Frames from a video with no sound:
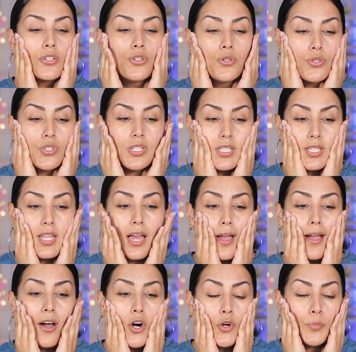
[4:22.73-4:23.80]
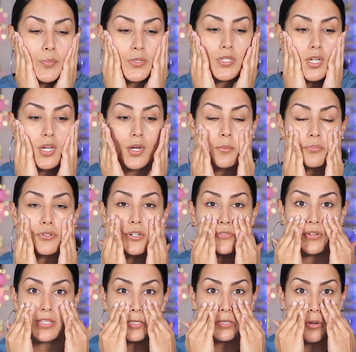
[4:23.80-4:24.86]
usually that helps
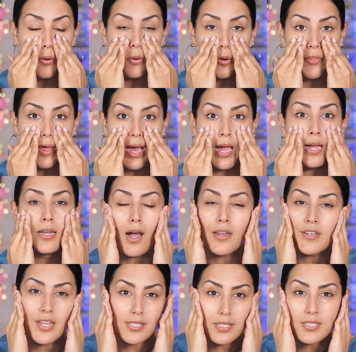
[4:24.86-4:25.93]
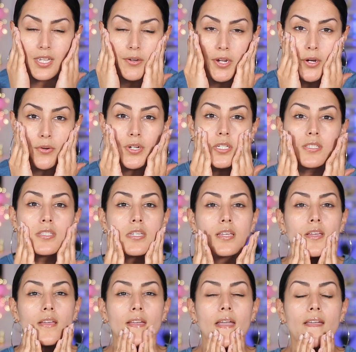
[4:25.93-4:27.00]
prevent all that unnecessary
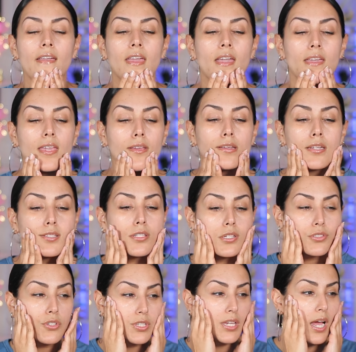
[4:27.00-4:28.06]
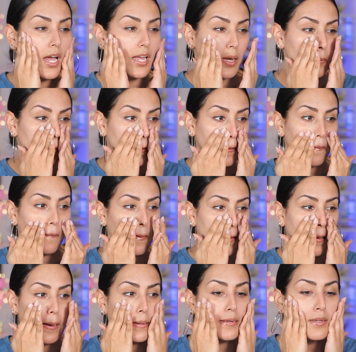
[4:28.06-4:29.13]
creasing and cakiness under the eye. I'm gonna go
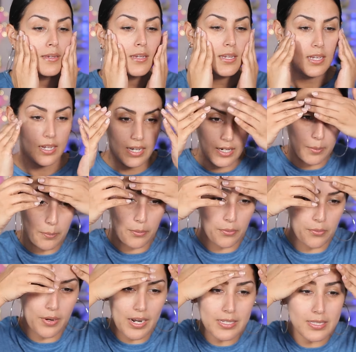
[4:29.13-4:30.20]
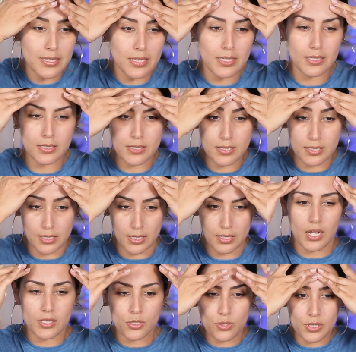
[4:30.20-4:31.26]
ahead, kind of press this
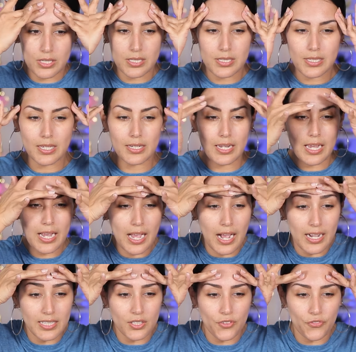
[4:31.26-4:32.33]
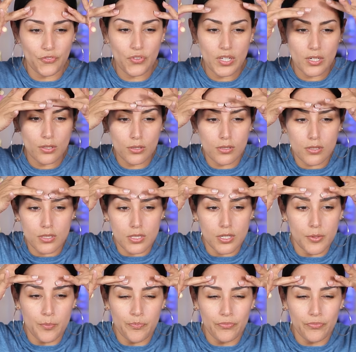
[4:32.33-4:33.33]
onto the skin. It kind of feels